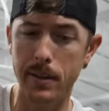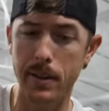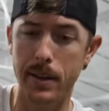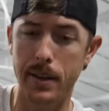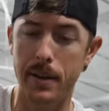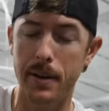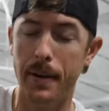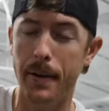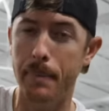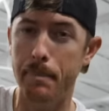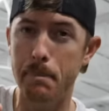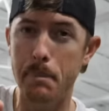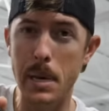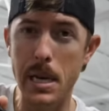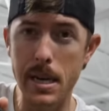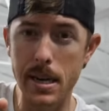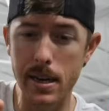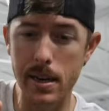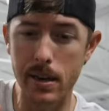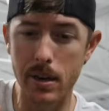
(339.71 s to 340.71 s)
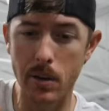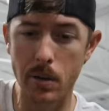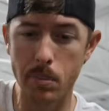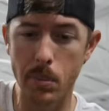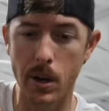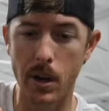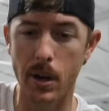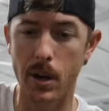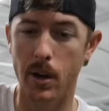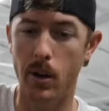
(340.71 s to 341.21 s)
like a medium
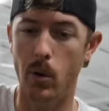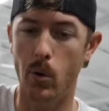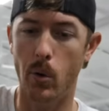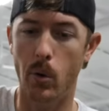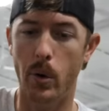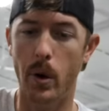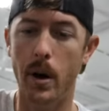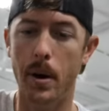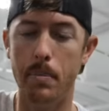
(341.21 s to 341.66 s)
or